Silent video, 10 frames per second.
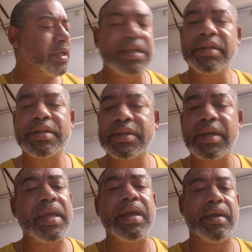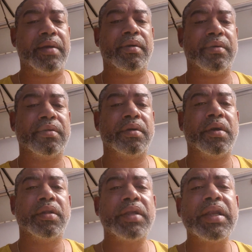didn't see.
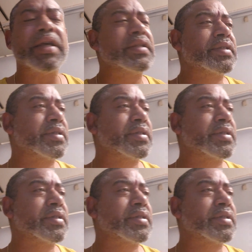They didn't